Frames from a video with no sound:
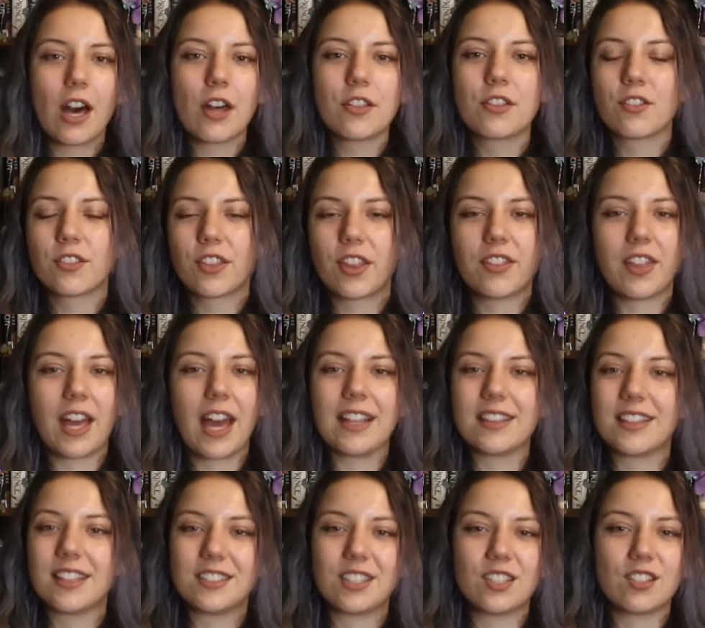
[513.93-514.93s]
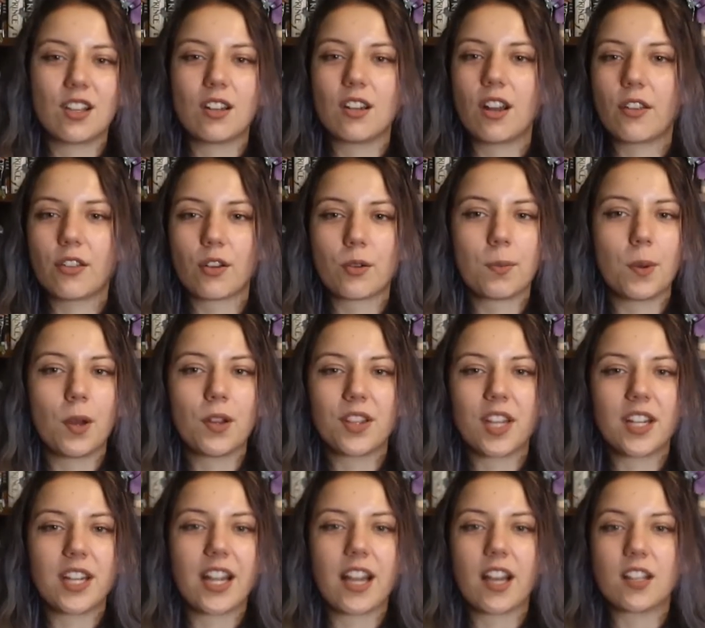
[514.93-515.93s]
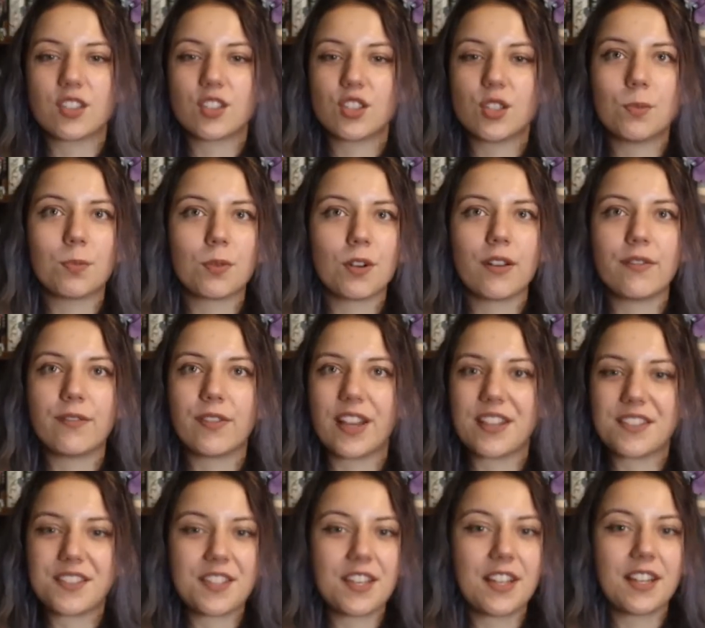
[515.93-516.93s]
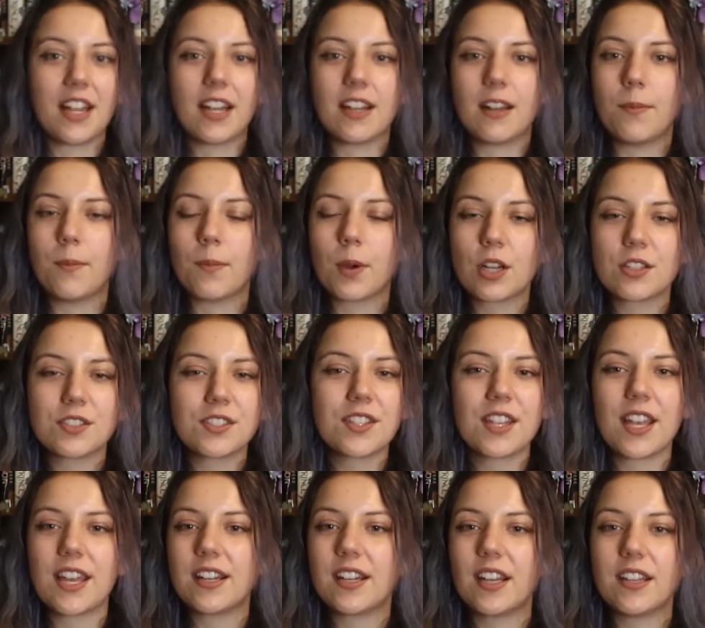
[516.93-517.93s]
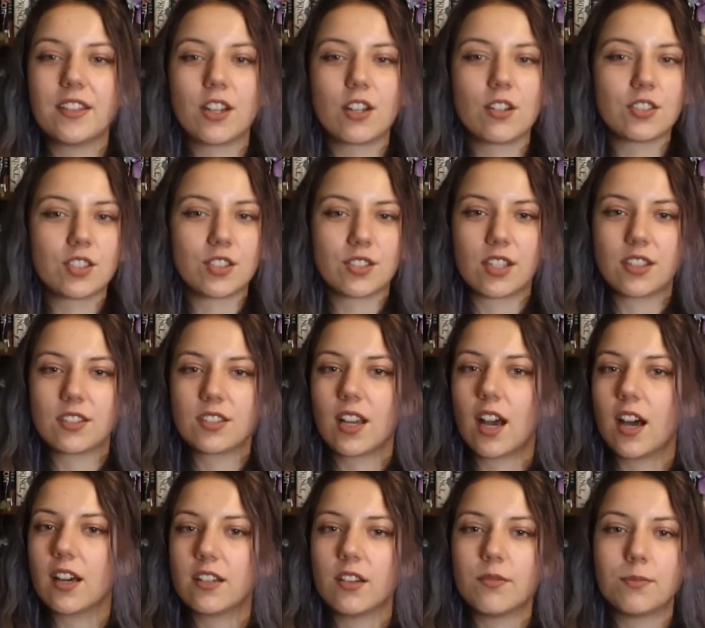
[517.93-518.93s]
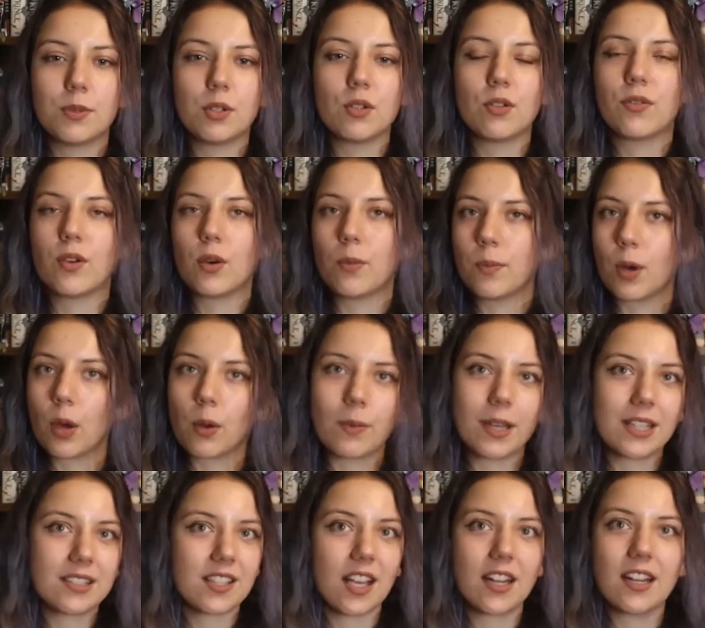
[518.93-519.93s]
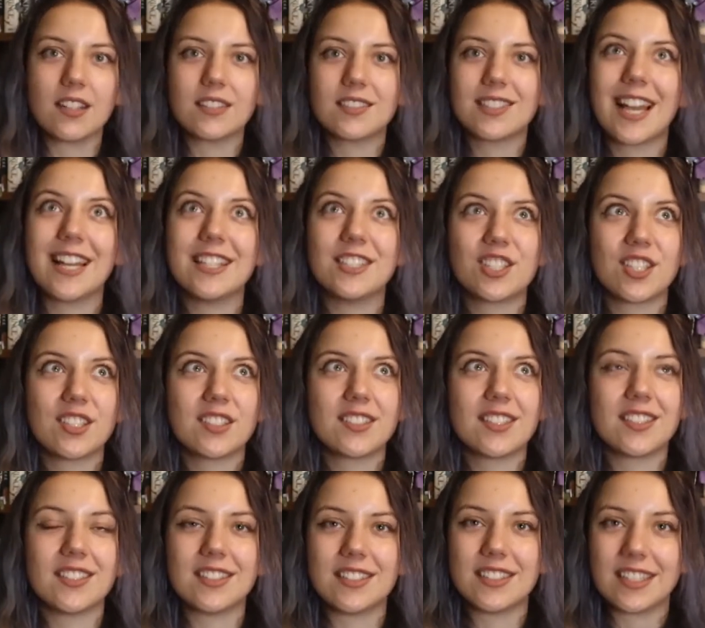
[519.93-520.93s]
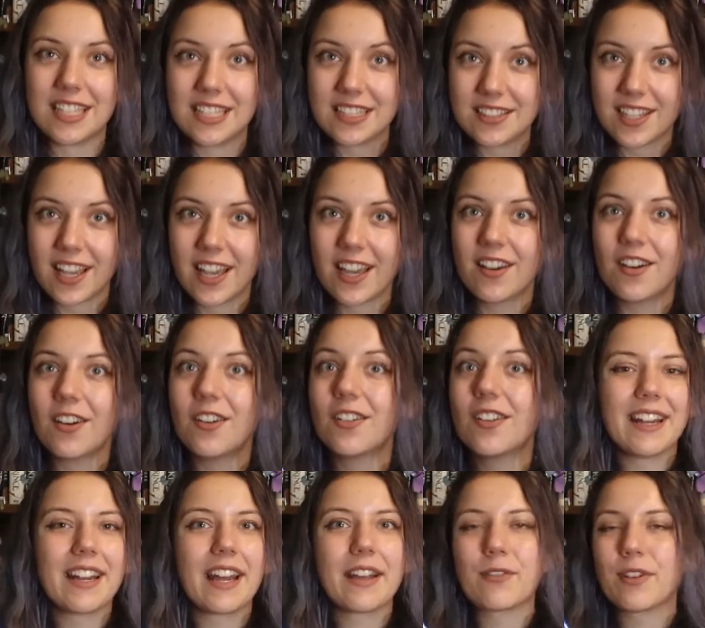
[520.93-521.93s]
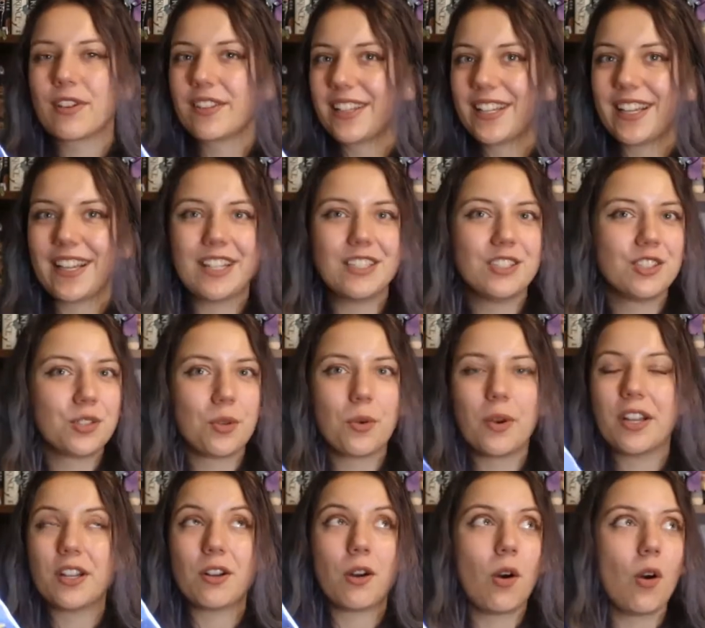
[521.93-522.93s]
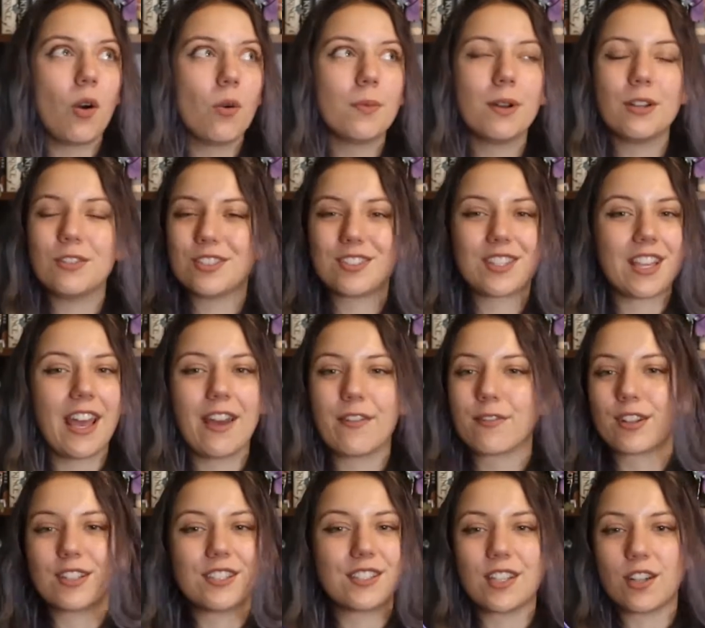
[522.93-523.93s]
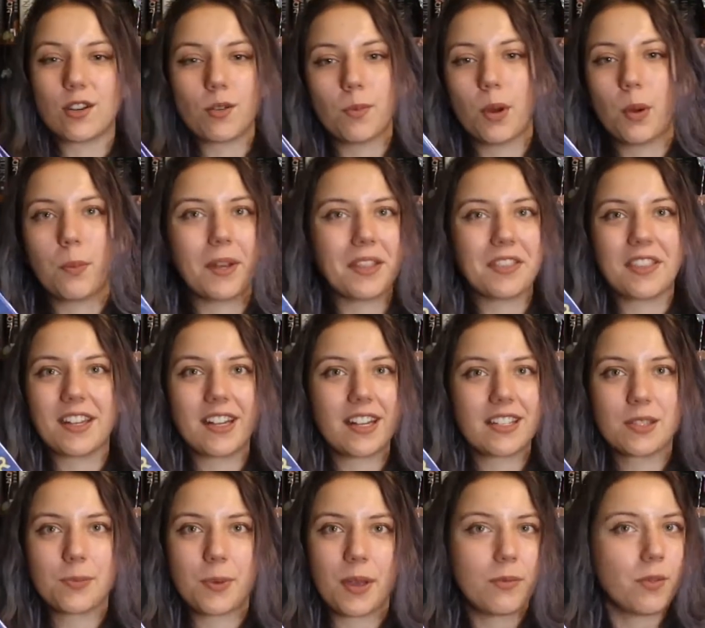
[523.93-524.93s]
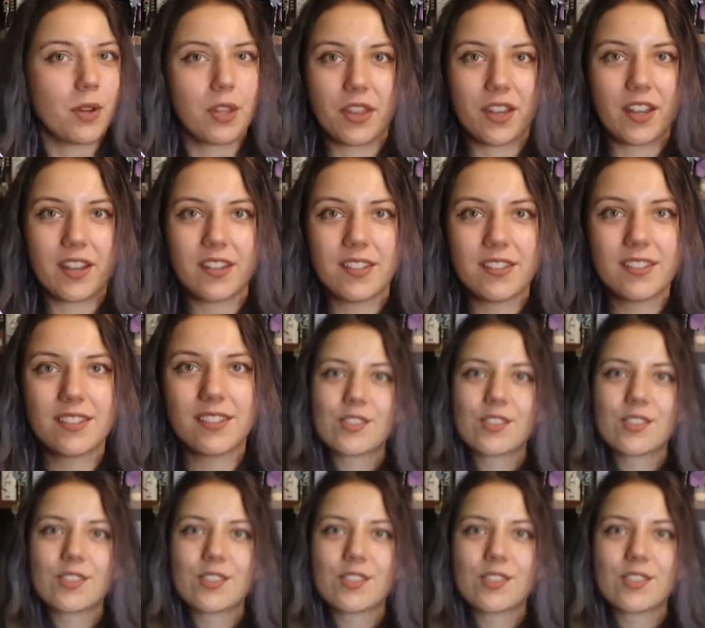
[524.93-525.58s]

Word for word: Other than that, this is another book that I got super invested and immersed in, and there are just a ton of beautiful moments and attention to detail. And I really enjoyed almost every single moment that I spent with it.